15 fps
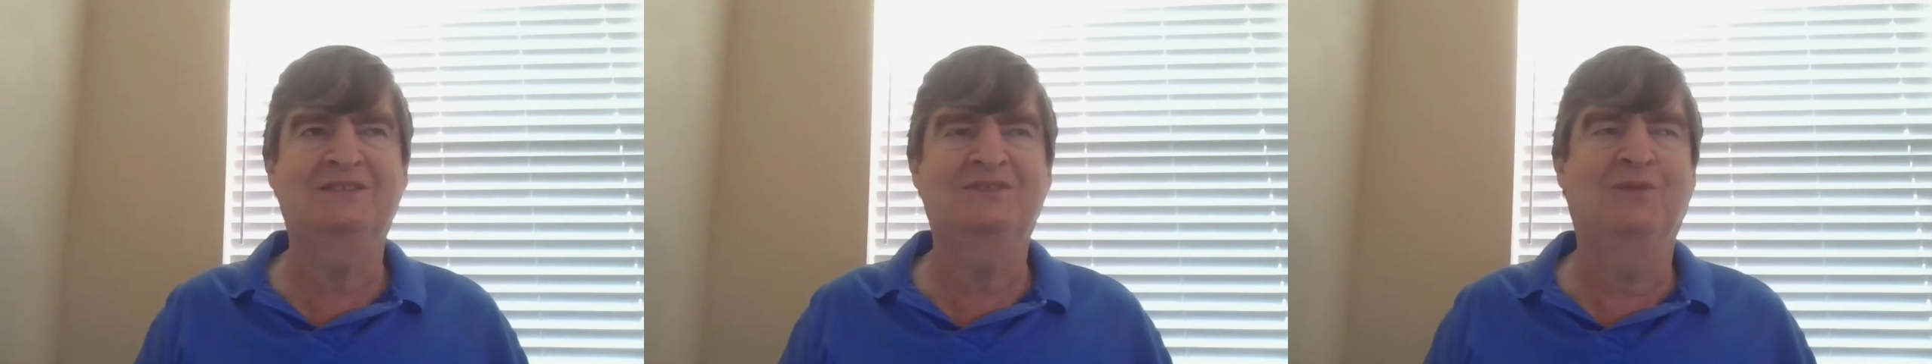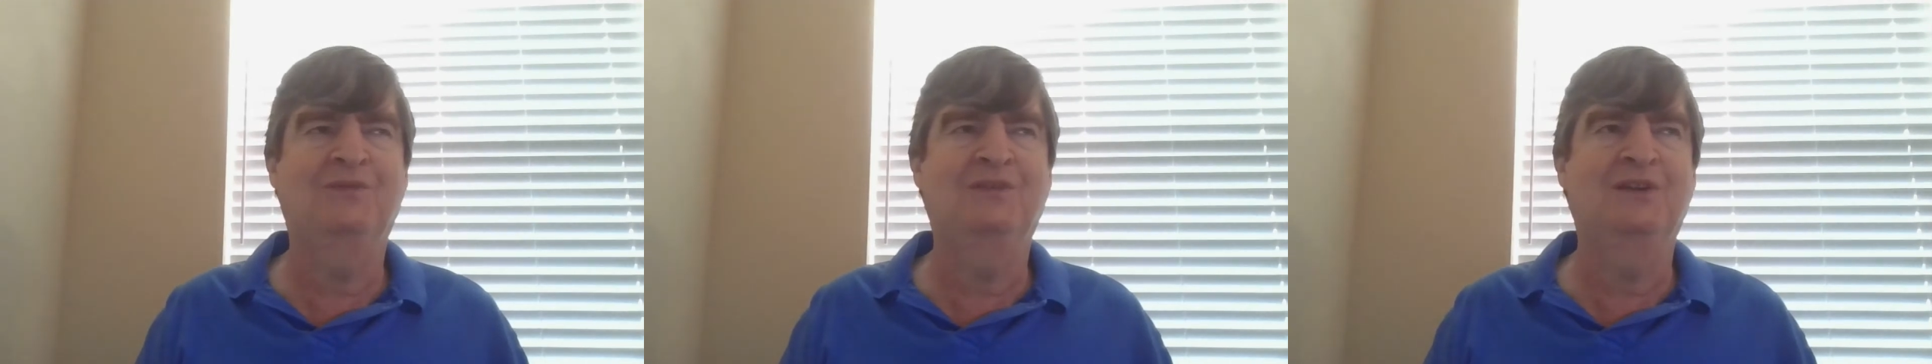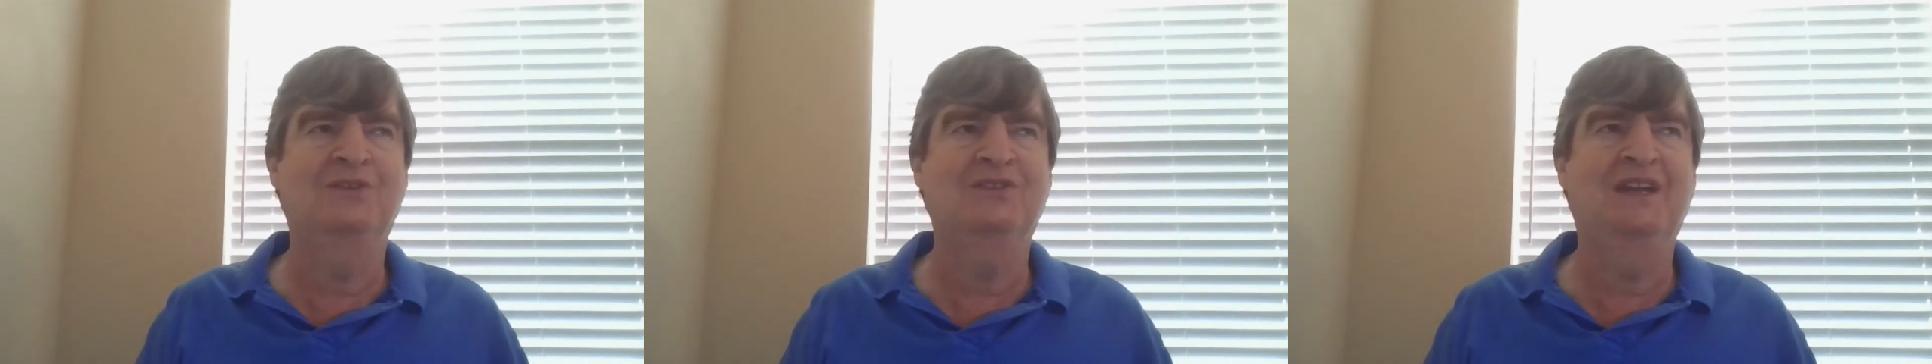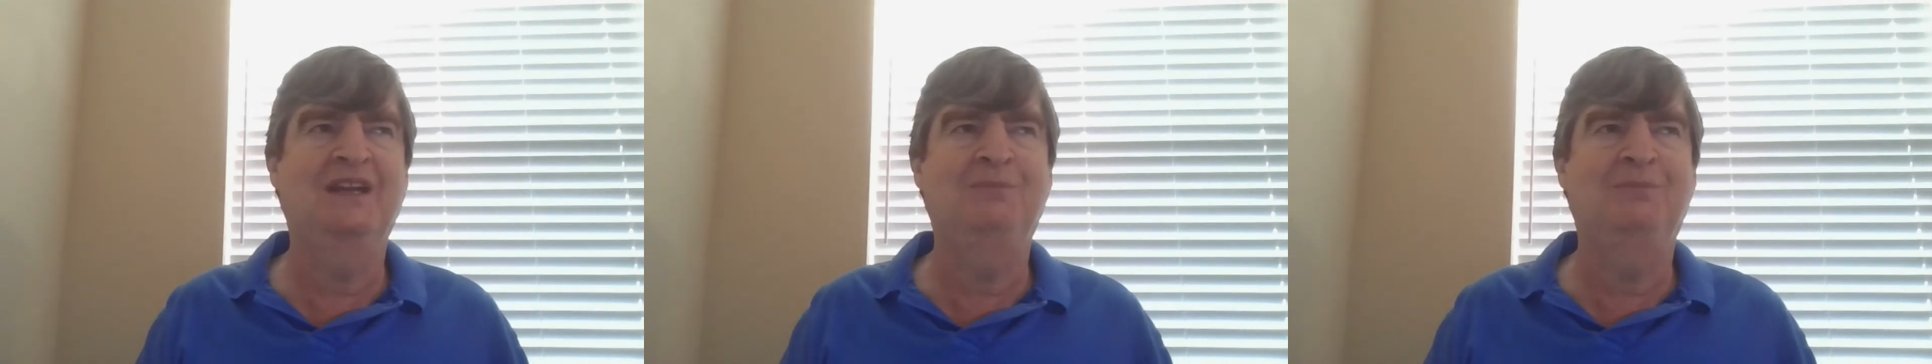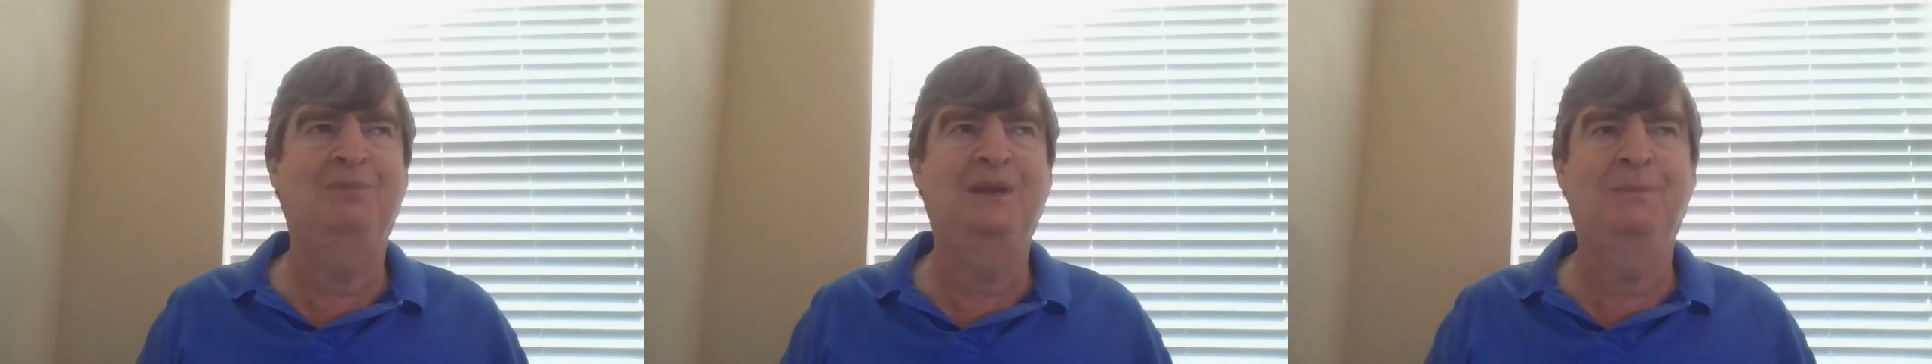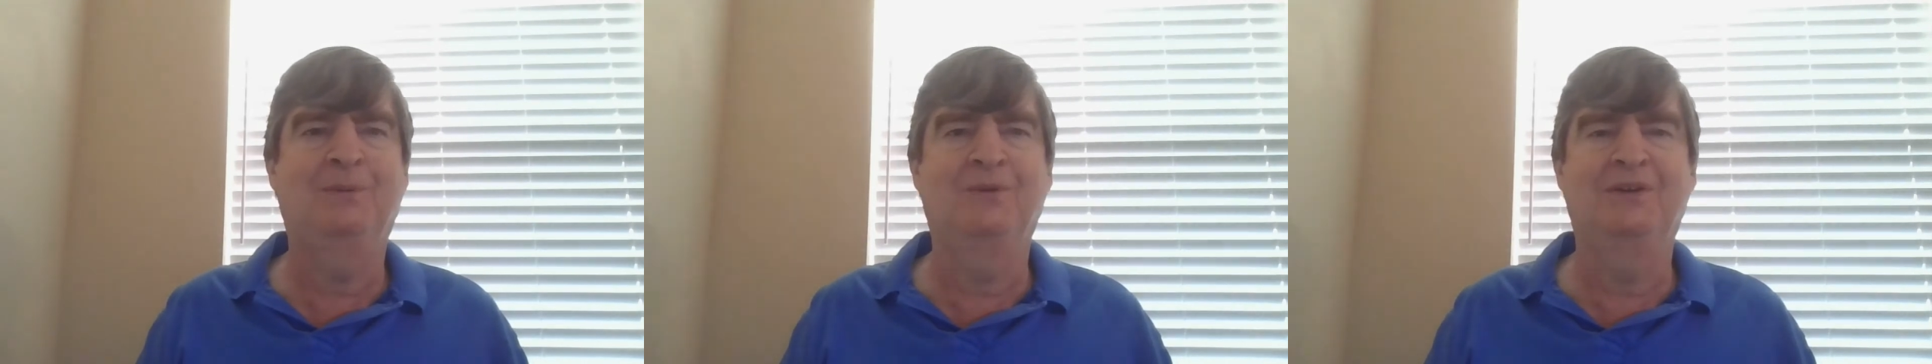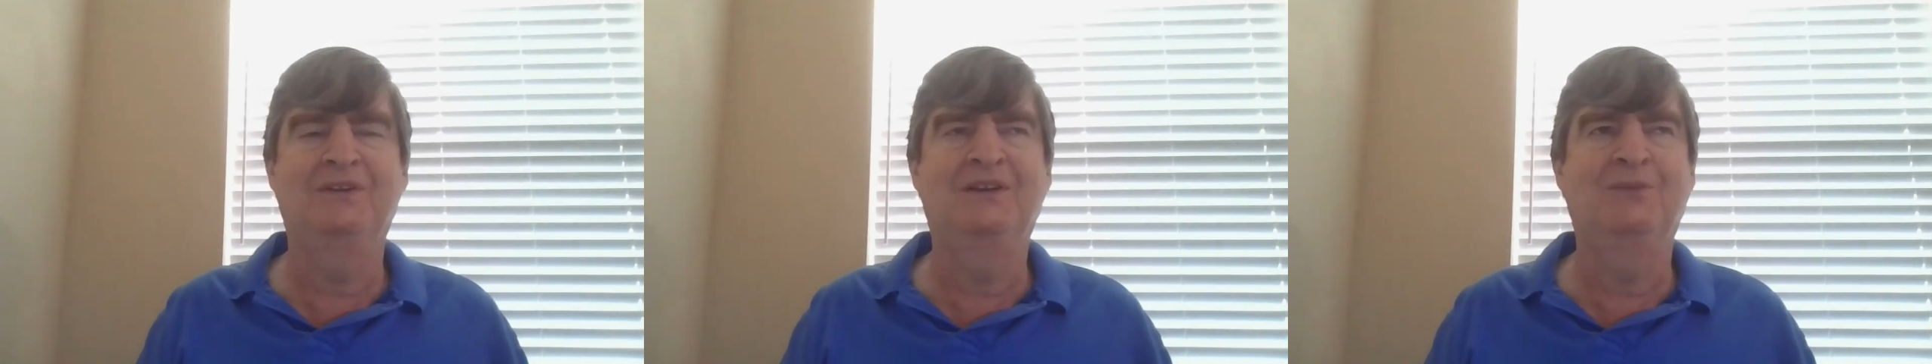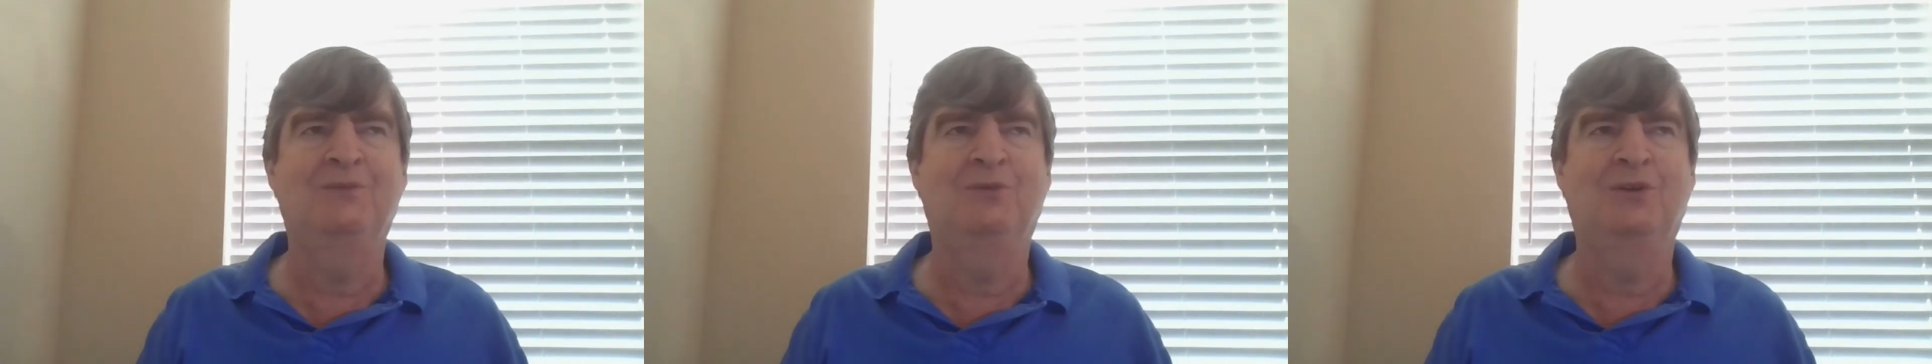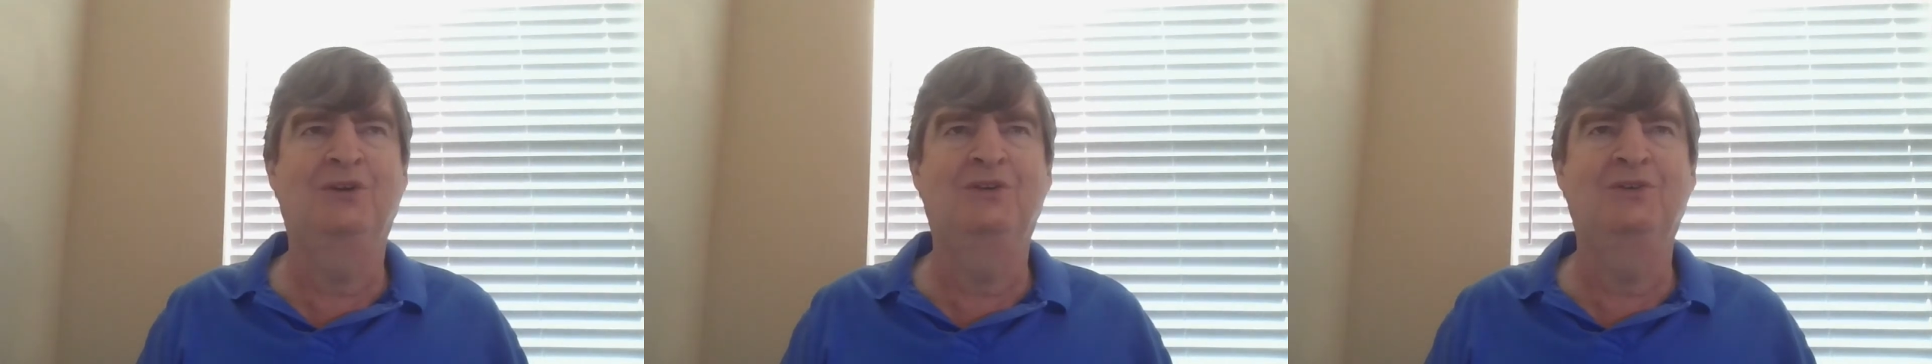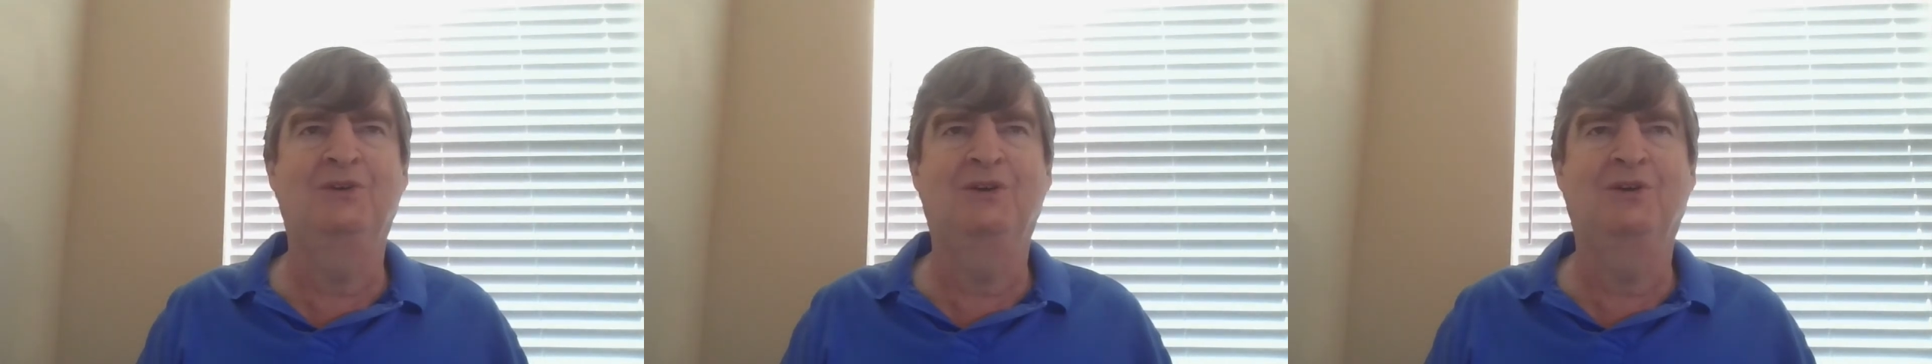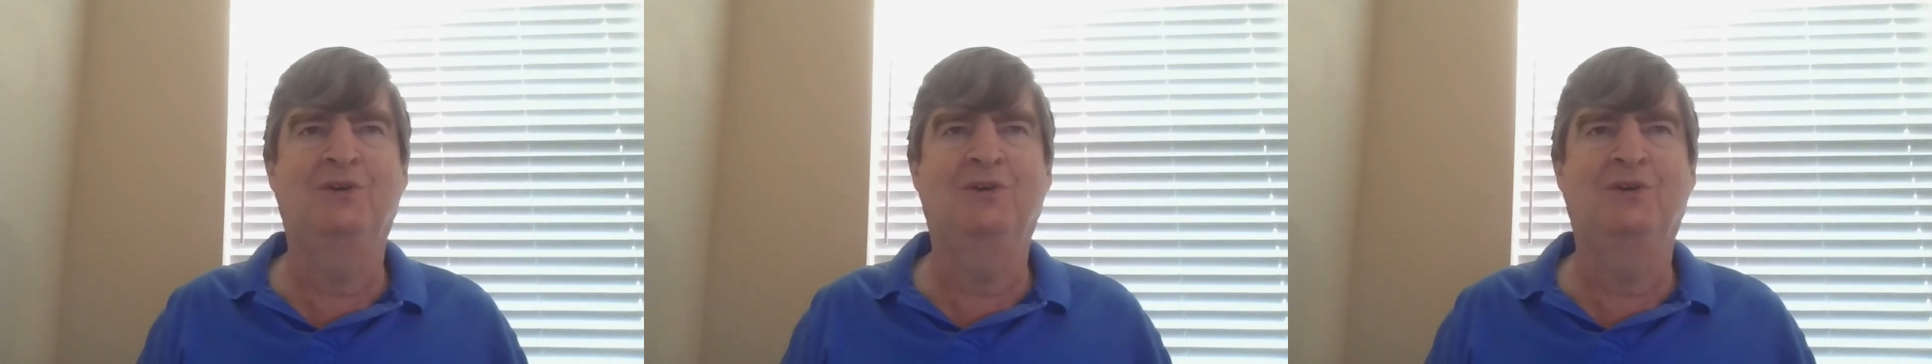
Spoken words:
So if there's 8 people that didn't want to do it